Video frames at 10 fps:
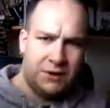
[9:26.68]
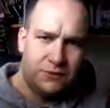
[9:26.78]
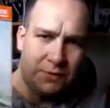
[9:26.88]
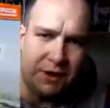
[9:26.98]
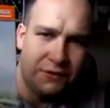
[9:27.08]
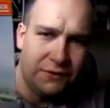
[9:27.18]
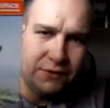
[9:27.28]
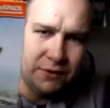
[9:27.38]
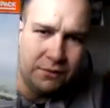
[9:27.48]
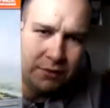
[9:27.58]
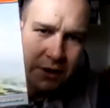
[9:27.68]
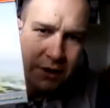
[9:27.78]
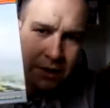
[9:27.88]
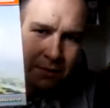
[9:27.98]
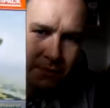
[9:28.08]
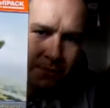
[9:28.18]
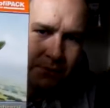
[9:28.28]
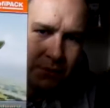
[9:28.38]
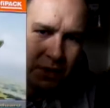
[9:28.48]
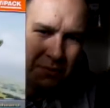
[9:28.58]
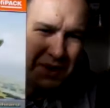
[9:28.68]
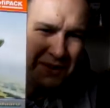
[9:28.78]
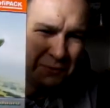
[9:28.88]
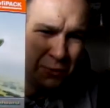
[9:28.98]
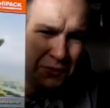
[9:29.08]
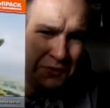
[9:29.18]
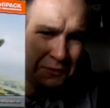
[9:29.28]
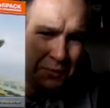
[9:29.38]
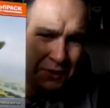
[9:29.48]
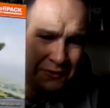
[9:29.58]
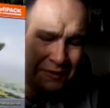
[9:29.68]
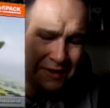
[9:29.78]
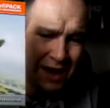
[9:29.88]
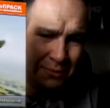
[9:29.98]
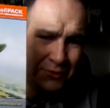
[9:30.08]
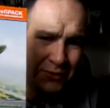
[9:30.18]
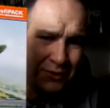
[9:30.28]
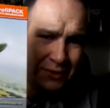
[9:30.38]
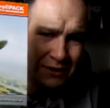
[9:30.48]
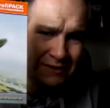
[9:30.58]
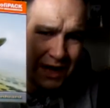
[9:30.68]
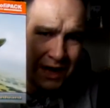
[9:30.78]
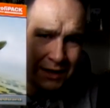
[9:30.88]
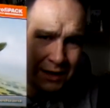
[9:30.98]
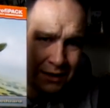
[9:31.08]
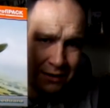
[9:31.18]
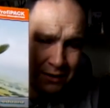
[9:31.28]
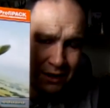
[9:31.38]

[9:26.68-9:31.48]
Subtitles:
picked up this. I'm a bit disappointed, to be honest. It's absolutely tiny.